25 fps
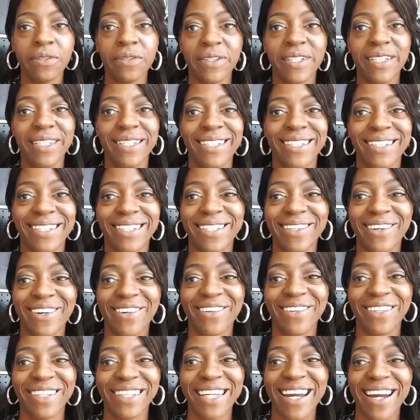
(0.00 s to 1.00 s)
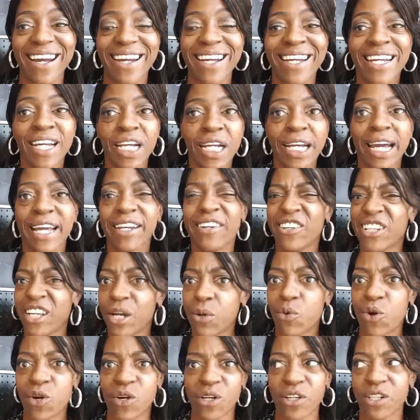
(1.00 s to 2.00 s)
So yeah, I know that
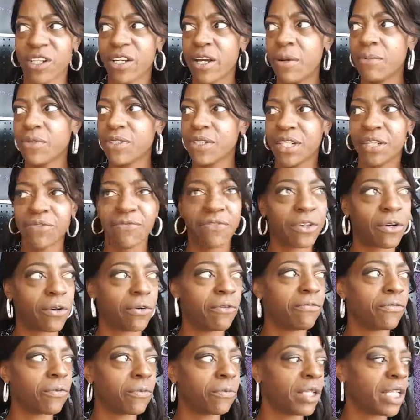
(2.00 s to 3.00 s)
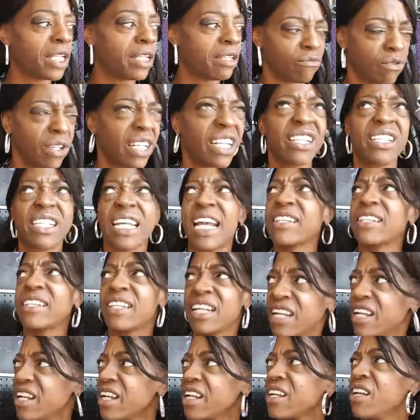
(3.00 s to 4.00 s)
word comes difficult for me. What is that
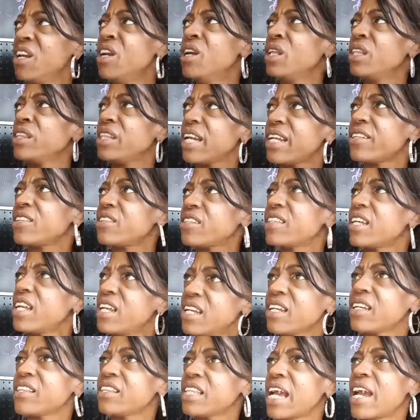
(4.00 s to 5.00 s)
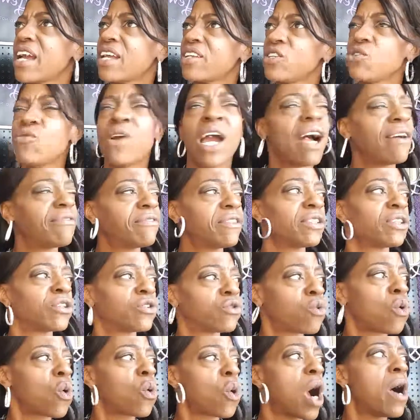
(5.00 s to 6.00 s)
thing that you have to
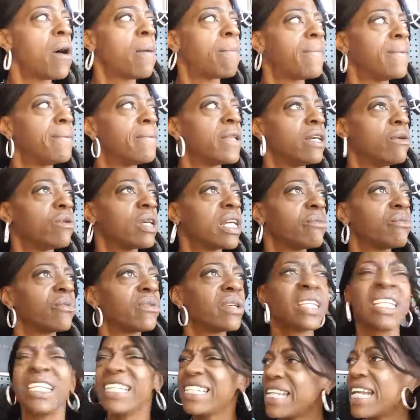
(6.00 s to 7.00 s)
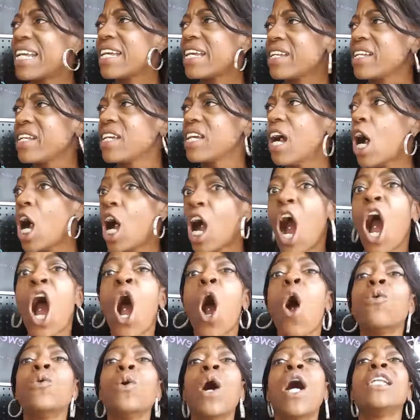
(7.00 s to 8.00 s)
grow up? What is it?
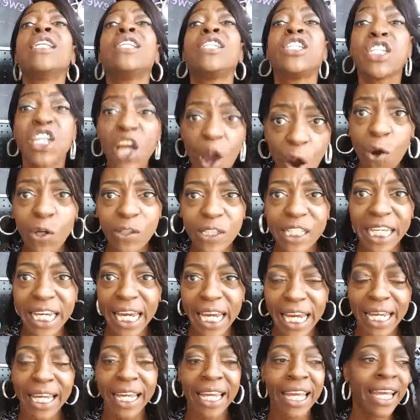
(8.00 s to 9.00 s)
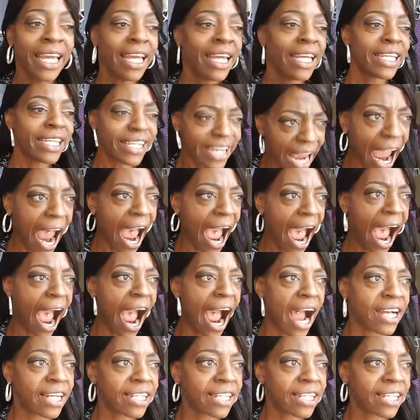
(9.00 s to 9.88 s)
Oh, adulting. Yeah.